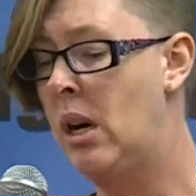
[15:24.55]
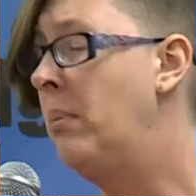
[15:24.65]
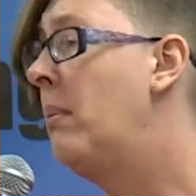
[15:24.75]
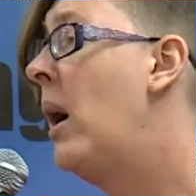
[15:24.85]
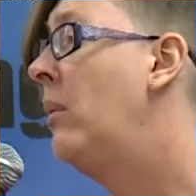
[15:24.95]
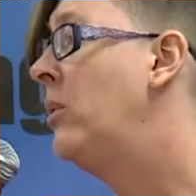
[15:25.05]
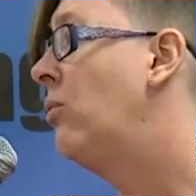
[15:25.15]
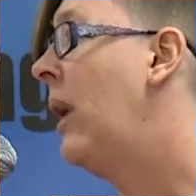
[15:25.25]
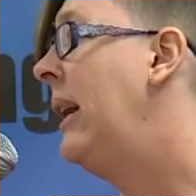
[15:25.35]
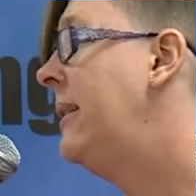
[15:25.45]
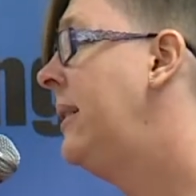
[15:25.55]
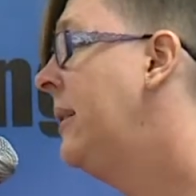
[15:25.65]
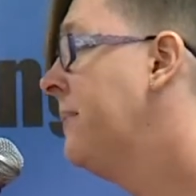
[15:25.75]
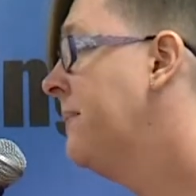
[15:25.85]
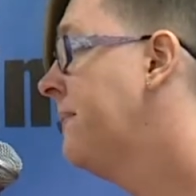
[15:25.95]
called Moms
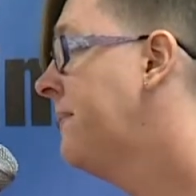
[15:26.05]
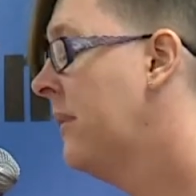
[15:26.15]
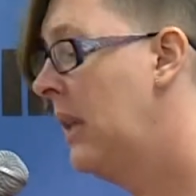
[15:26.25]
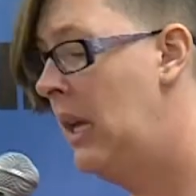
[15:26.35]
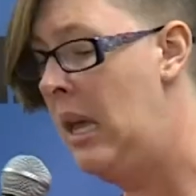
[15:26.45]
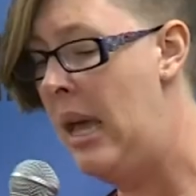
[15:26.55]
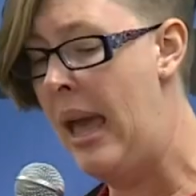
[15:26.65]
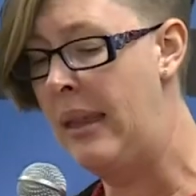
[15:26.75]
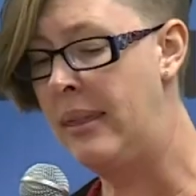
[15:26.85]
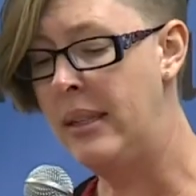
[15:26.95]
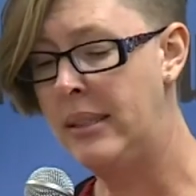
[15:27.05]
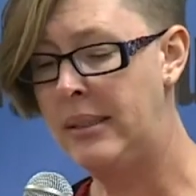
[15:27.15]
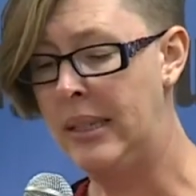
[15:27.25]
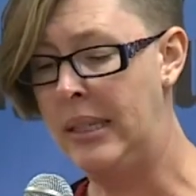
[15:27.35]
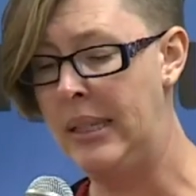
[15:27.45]
Rising, and
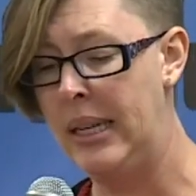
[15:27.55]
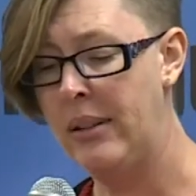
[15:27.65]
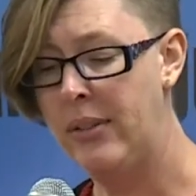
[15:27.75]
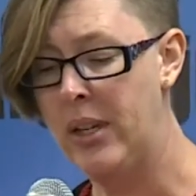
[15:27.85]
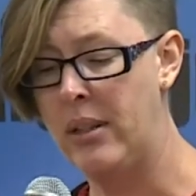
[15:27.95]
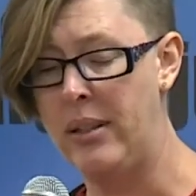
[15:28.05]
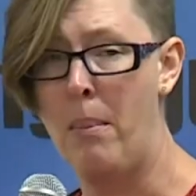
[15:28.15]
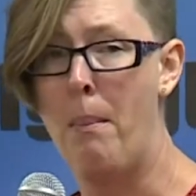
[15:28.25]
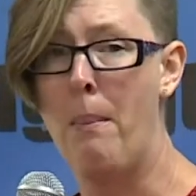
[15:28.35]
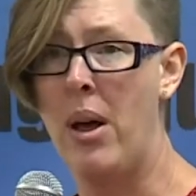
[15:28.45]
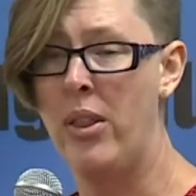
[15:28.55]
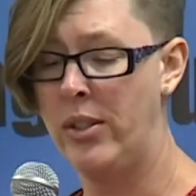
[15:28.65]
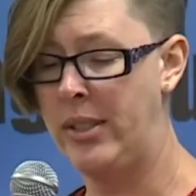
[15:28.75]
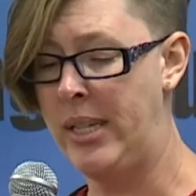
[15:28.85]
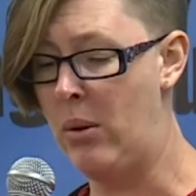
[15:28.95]
this Sunday there's a
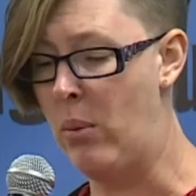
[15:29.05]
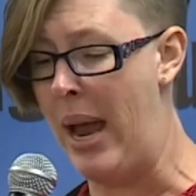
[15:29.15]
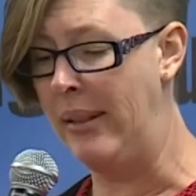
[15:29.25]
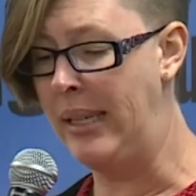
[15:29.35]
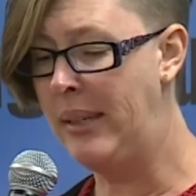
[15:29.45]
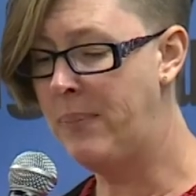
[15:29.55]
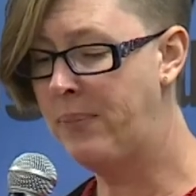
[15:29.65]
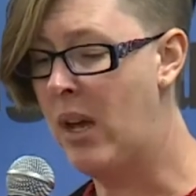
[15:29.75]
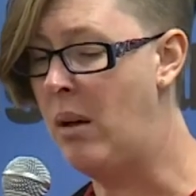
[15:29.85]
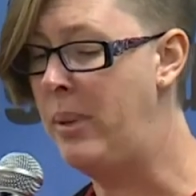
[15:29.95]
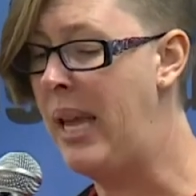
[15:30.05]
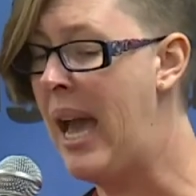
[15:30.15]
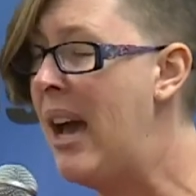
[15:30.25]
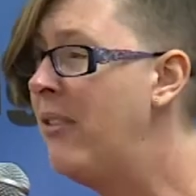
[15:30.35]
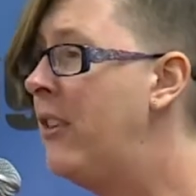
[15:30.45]
Mother's Day rally on
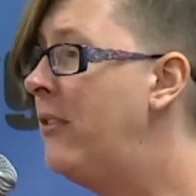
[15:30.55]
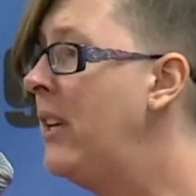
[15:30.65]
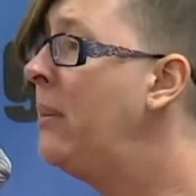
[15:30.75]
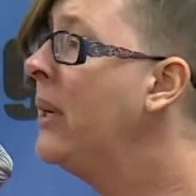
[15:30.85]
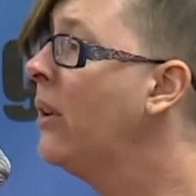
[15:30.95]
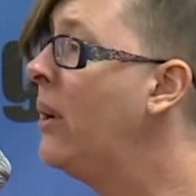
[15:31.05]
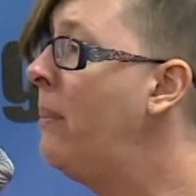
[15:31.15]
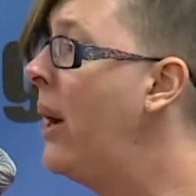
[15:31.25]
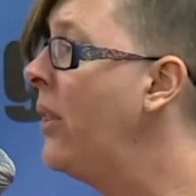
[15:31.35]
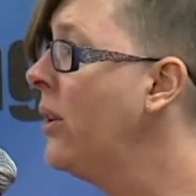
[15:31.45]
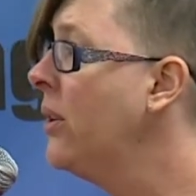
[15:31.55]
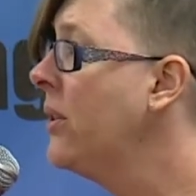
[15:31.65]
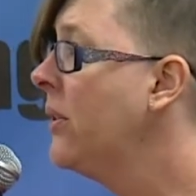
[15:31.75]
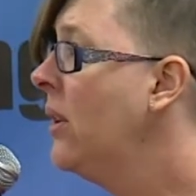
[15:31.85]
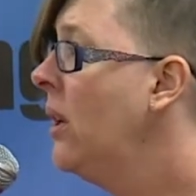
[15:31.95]
behalf of immigrant
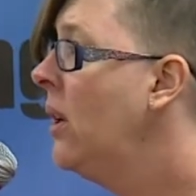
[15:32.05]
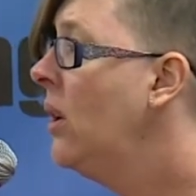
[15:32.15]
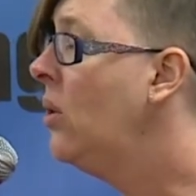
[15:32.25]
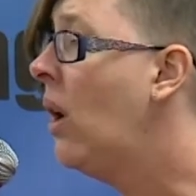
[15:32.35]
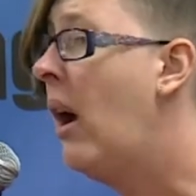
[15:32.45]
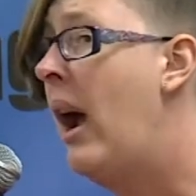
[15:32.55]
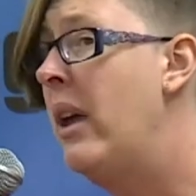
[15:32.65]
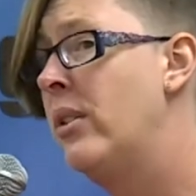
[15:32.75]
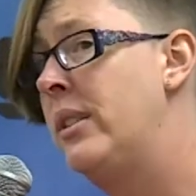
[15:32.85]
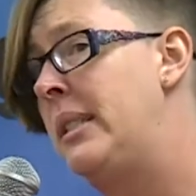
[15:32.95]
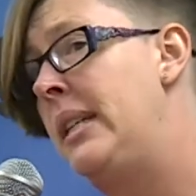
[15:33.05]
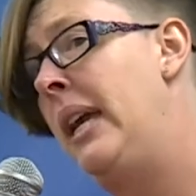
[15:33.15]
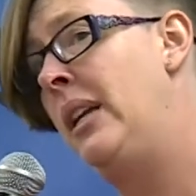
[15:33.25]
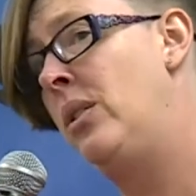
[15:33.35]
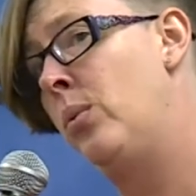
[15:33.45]
mothers who are either
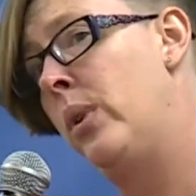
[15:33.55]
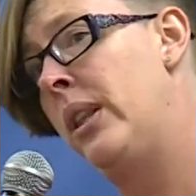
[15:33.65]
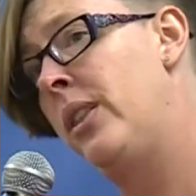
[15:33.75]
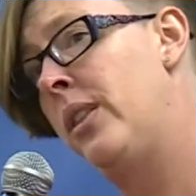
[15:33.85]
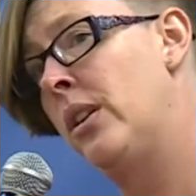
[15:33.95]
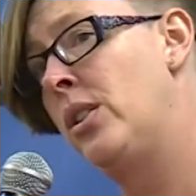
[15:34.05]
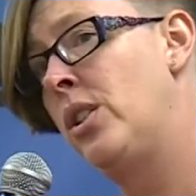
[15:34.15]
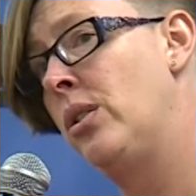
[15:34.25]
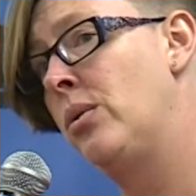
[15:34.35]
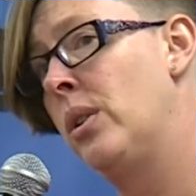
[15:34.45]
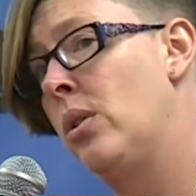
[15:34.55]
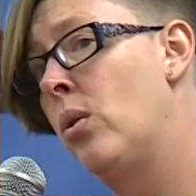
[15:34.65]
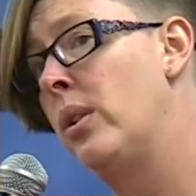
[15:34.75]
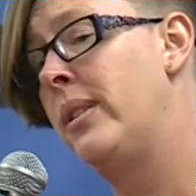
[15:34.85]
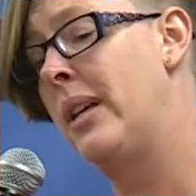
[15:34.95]
detained with their children
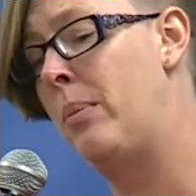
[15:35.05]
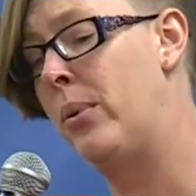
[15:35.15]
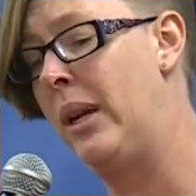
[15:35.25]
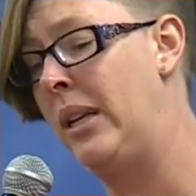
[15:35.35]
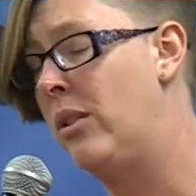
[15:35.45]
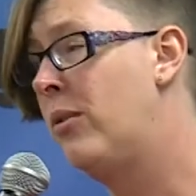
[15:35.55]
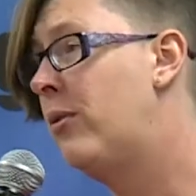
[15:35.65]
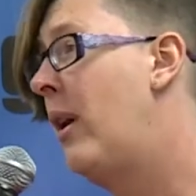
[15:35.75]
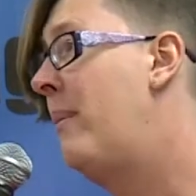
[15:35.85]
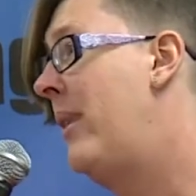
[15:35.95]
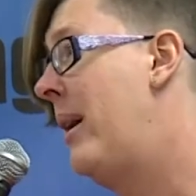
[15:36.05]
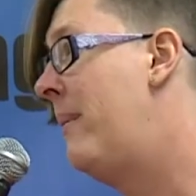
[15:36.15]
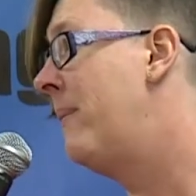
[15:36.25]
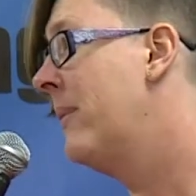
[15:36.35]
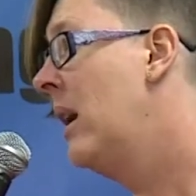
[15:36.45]
or separated from
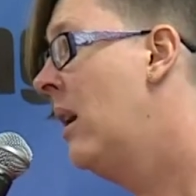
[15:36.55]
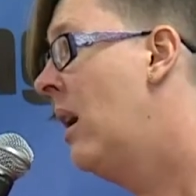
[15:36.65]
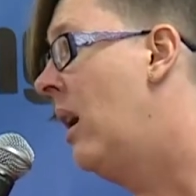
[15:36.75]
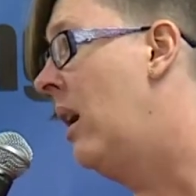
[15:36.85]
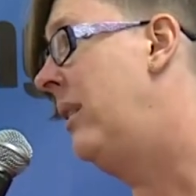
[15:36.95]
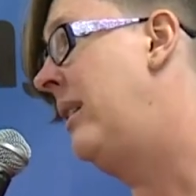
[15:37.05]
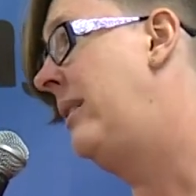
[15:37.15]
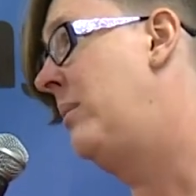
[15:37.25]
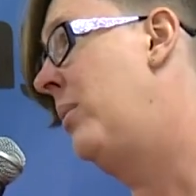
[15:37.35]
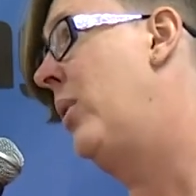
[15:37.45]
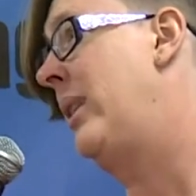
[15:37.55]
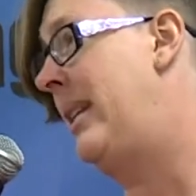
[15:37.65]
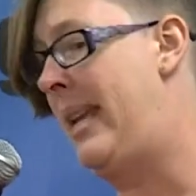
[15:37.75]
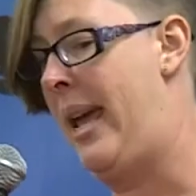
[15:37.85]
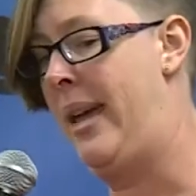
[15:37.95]
them on this
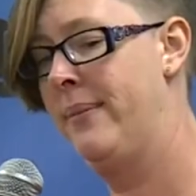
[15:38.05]
important day.